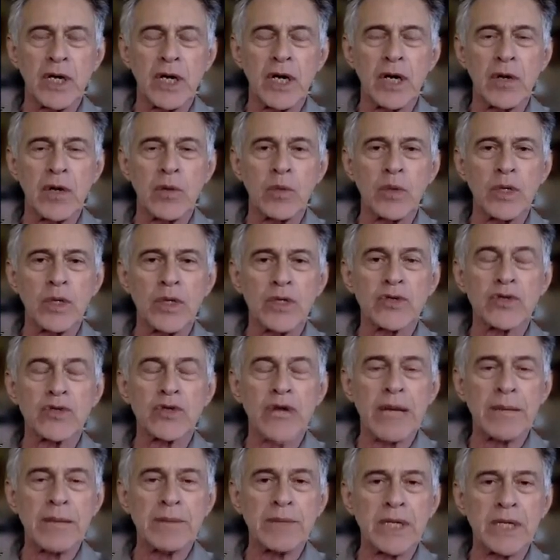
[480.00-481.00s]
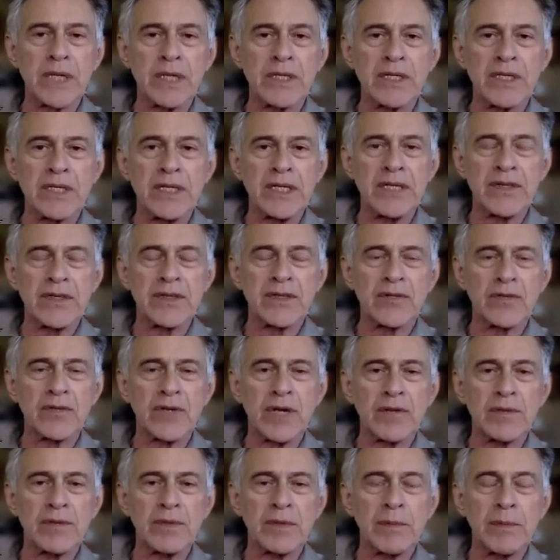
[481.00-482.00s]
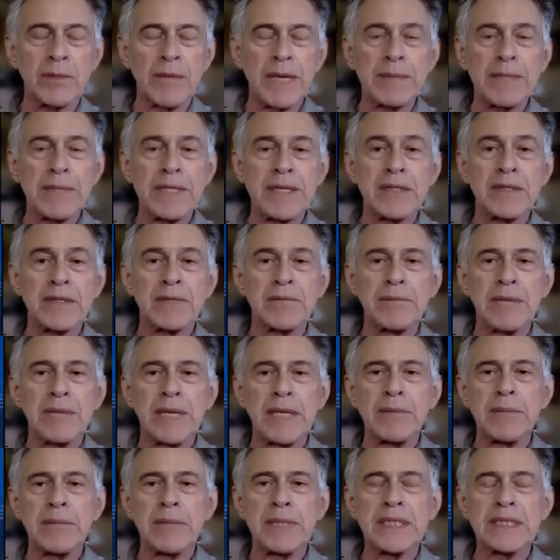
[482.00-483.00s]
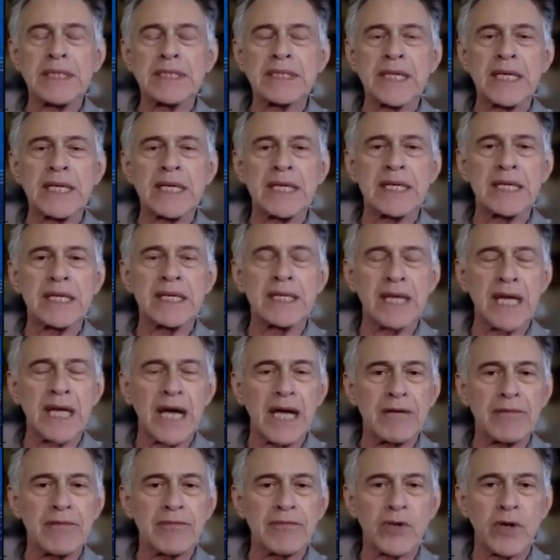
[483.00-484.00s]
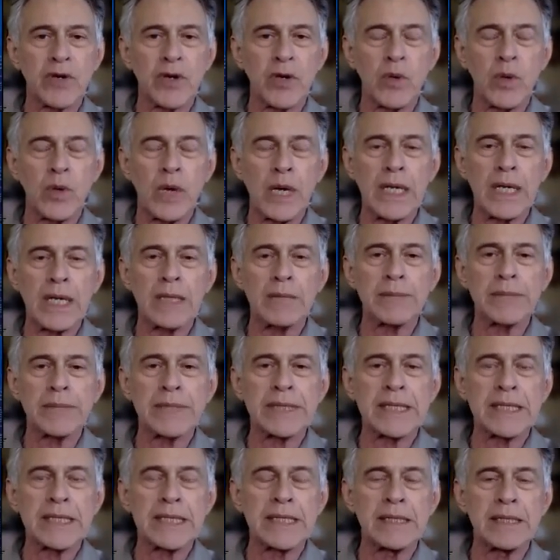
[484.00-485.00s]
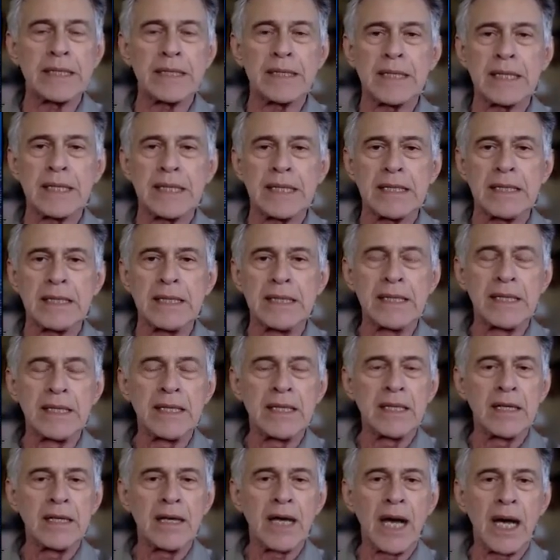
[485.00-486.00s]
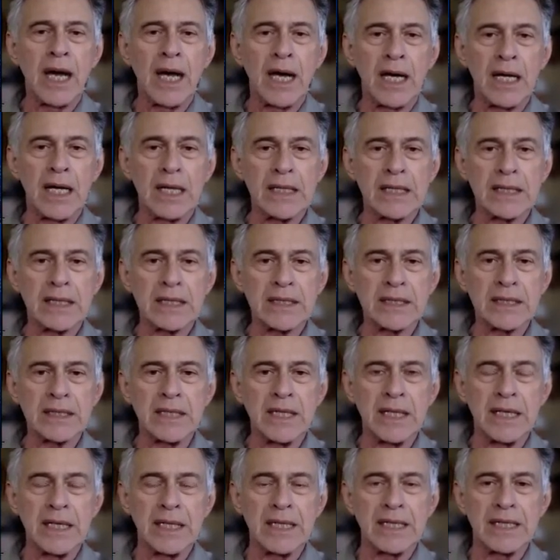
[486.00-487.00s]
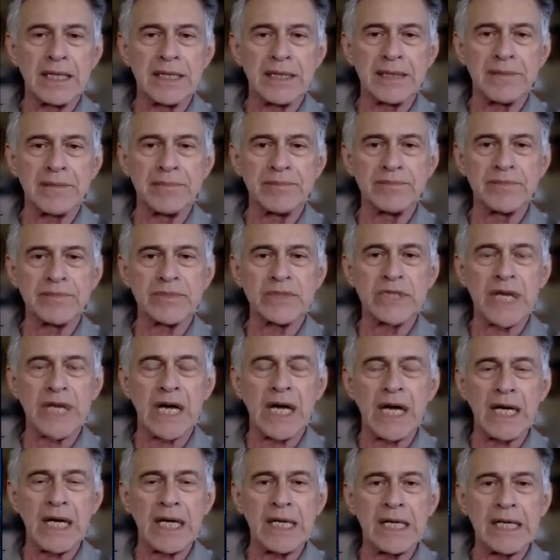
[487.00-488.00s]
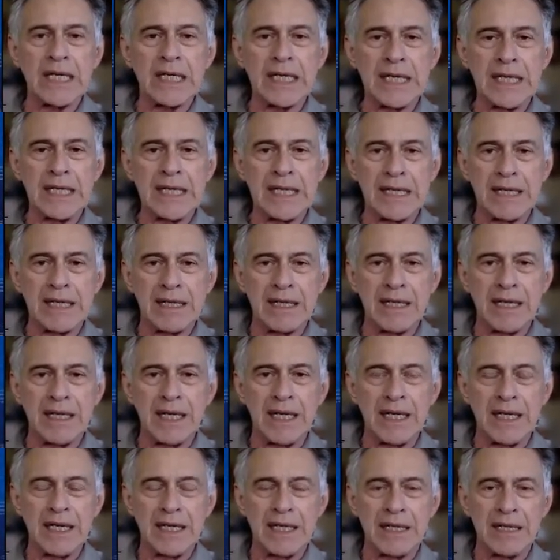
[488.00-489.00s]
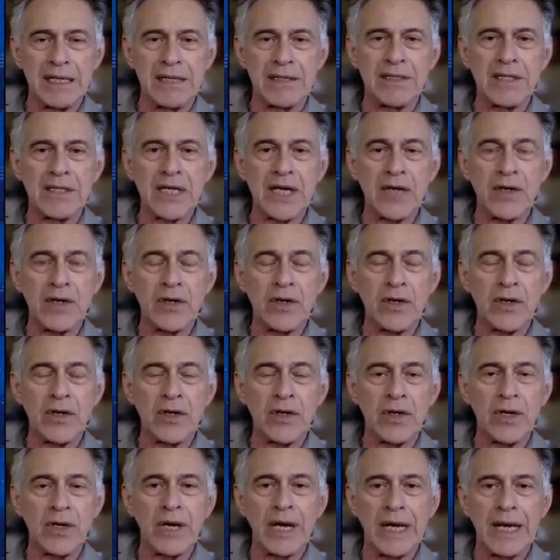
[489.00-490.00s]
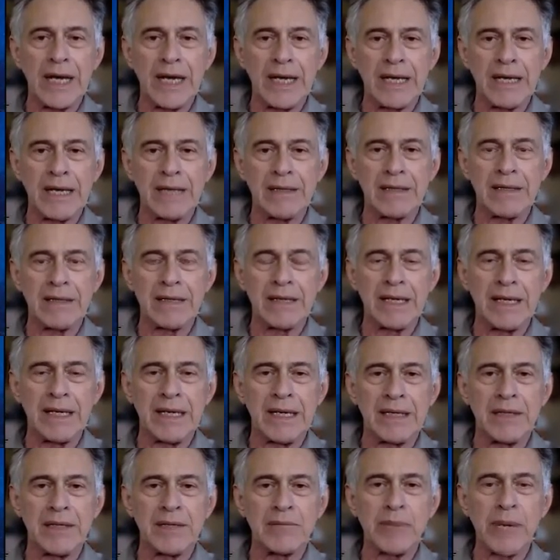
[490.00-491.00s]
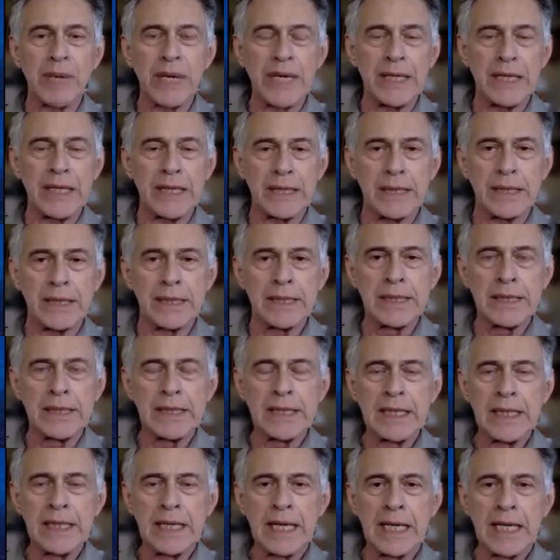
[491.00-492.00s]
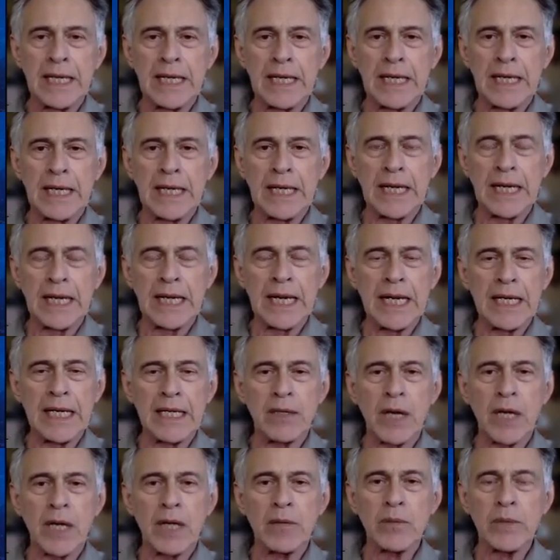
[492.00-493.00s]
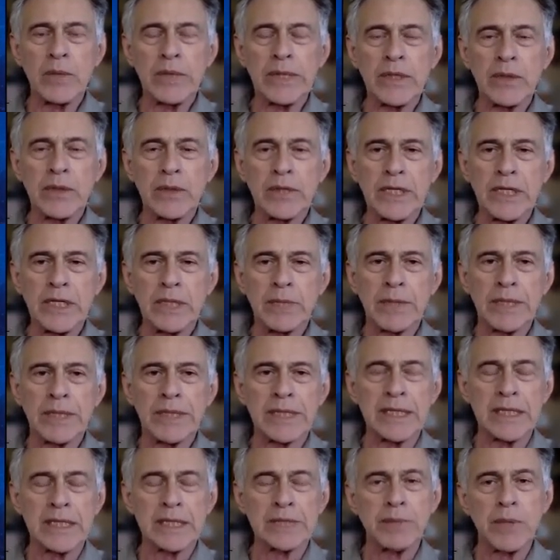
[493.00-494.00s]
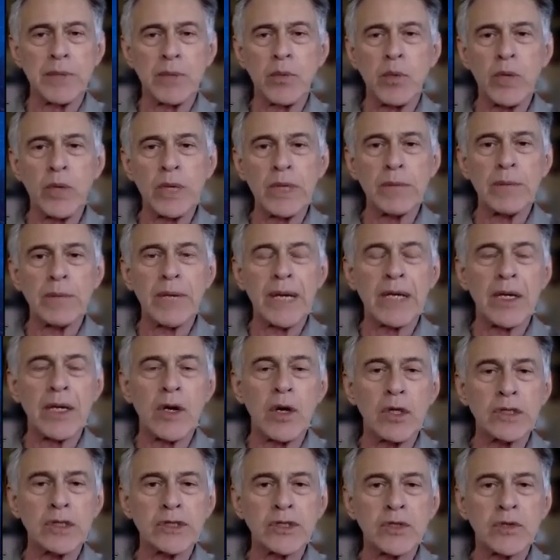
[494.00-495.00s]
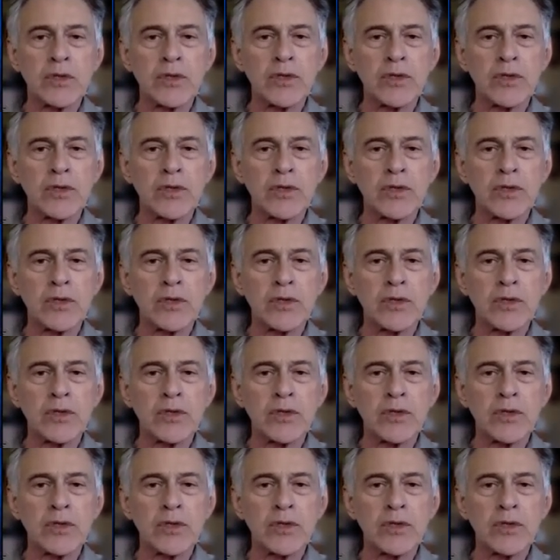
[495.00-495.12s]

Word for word: were trapped underneath the rubble, maybe maybe staying alive for a while, but then then uh, um, dying in in terror and and pain. Uh, and and we don't hear about those. But what about also the